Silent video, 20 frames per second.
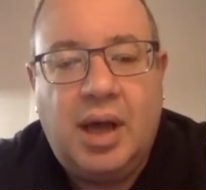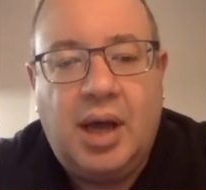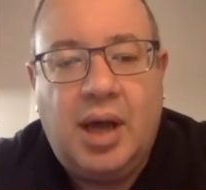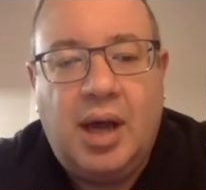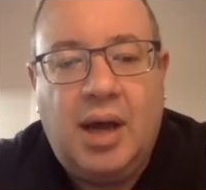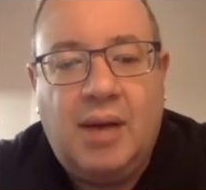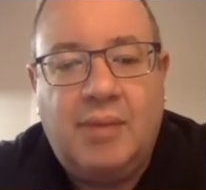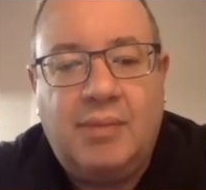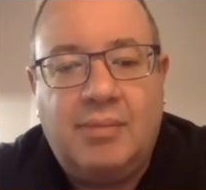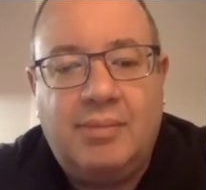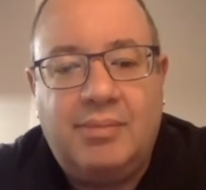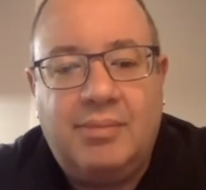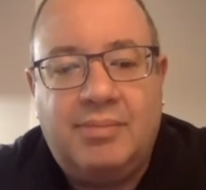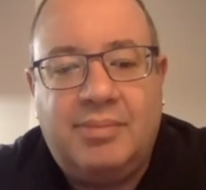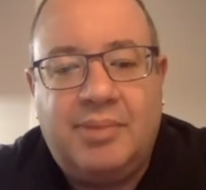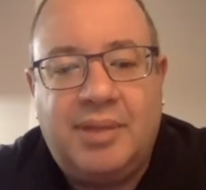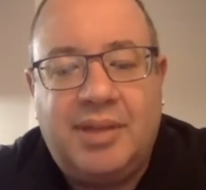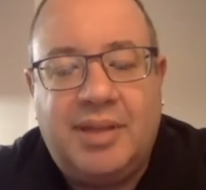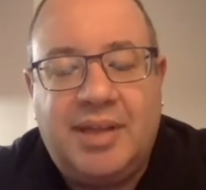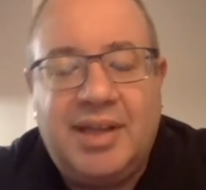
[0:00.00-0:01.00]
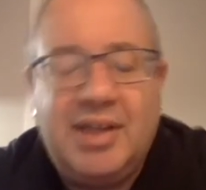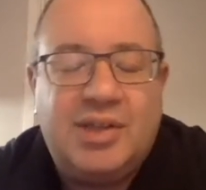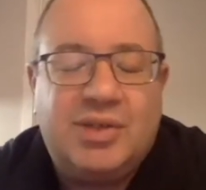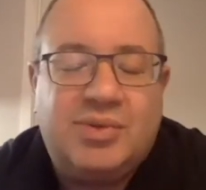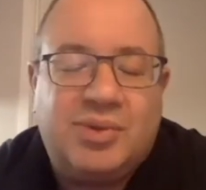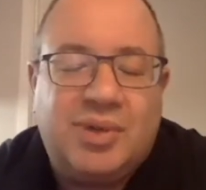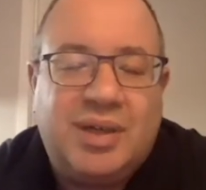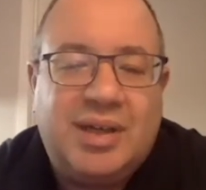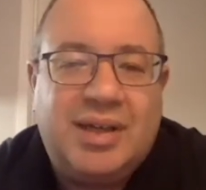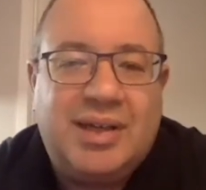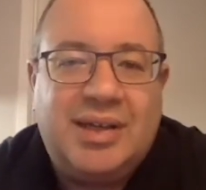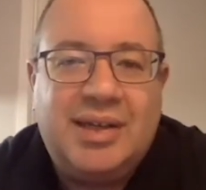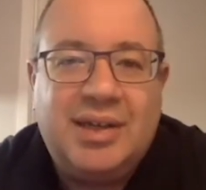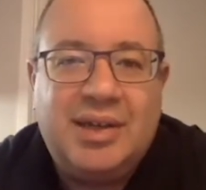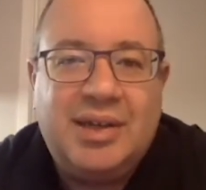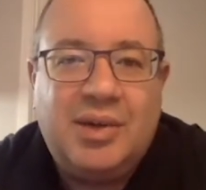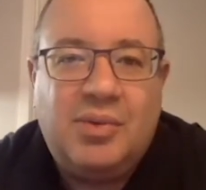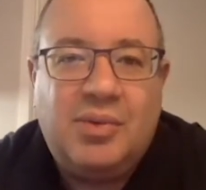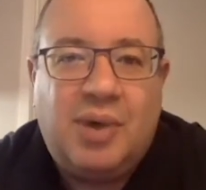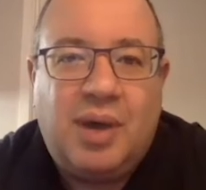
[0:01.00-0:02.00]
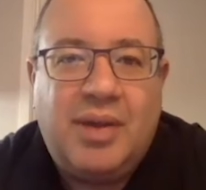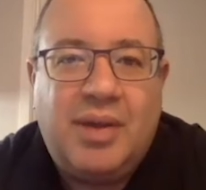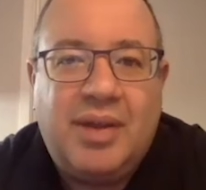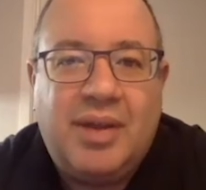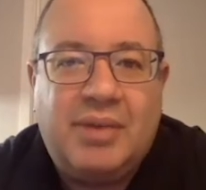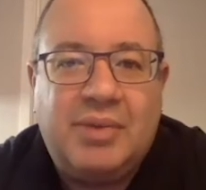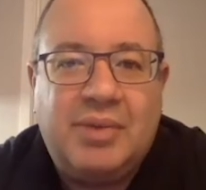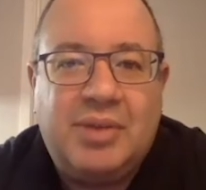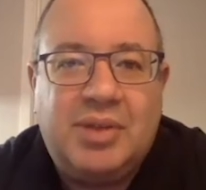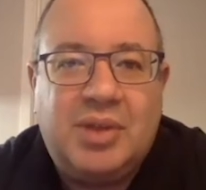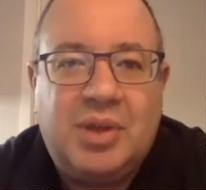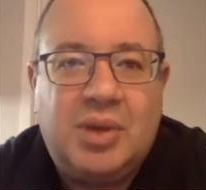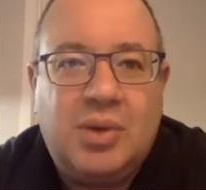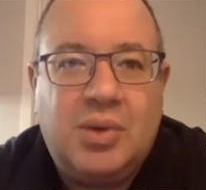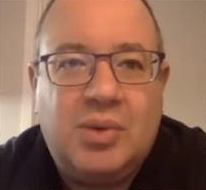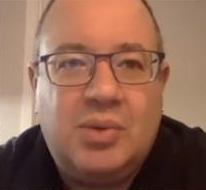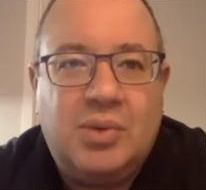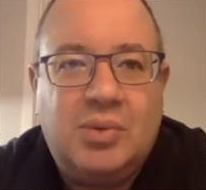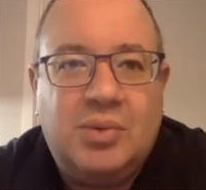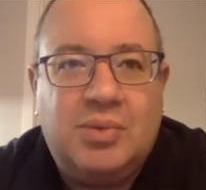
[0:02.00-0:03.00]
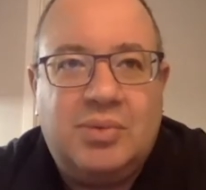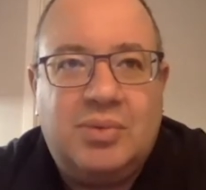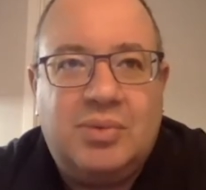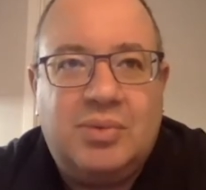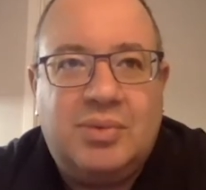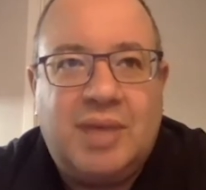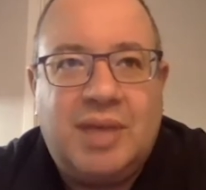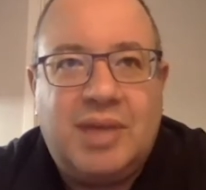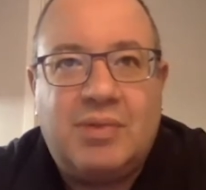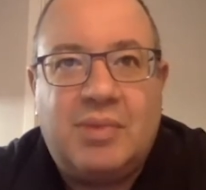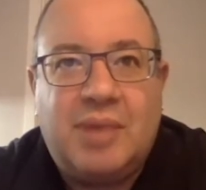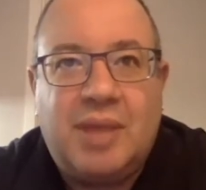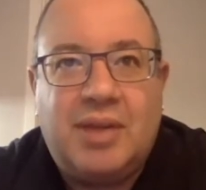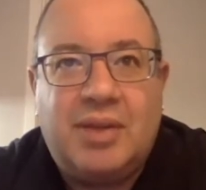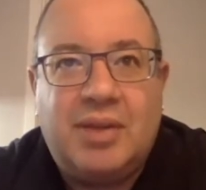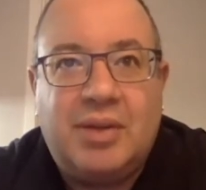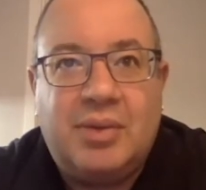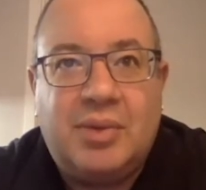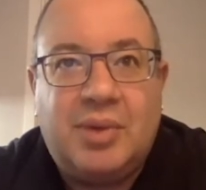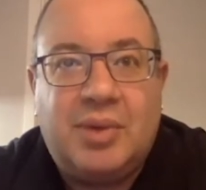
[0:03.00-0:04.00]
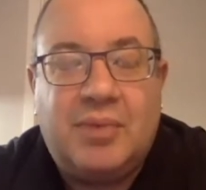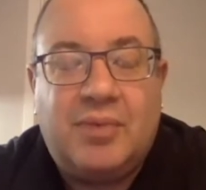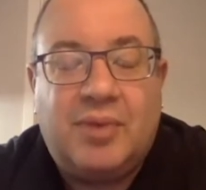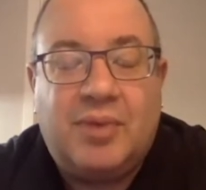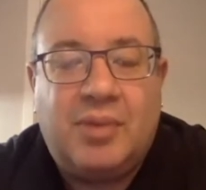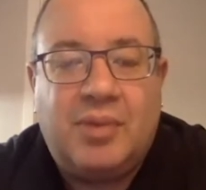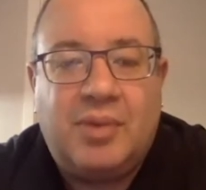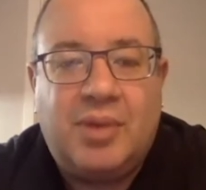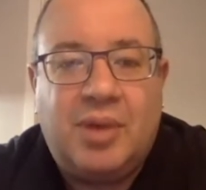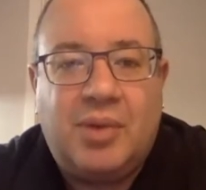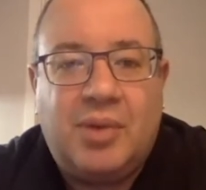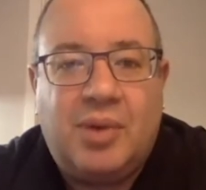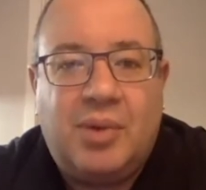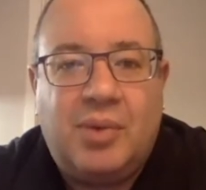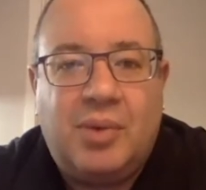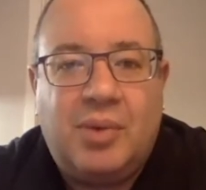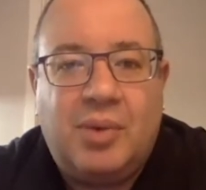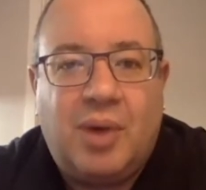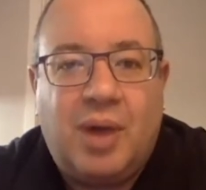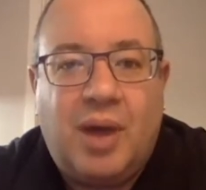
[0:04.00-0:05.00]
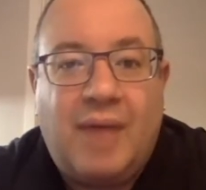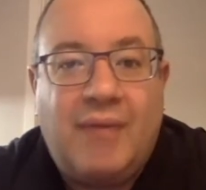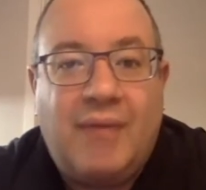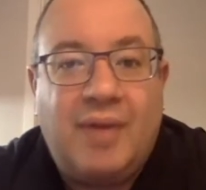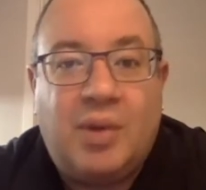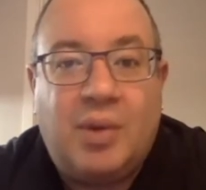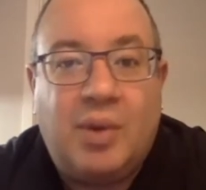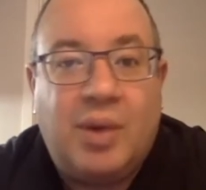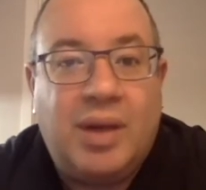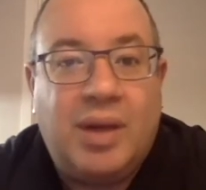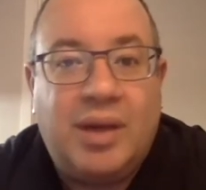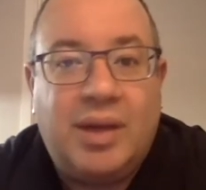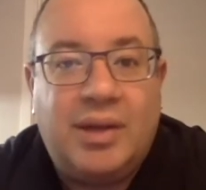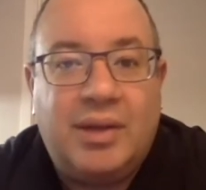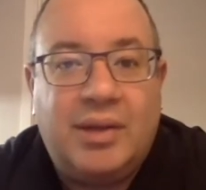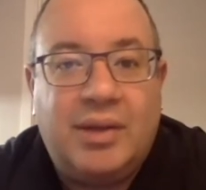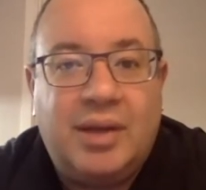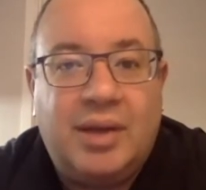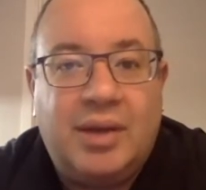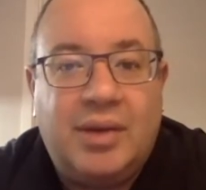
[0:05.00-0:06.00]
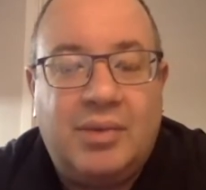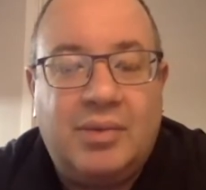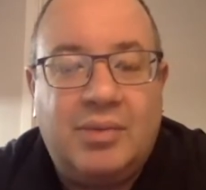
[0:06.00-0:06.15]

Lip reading: But the industry, I think, was so detrimental. It went from, we were having a great,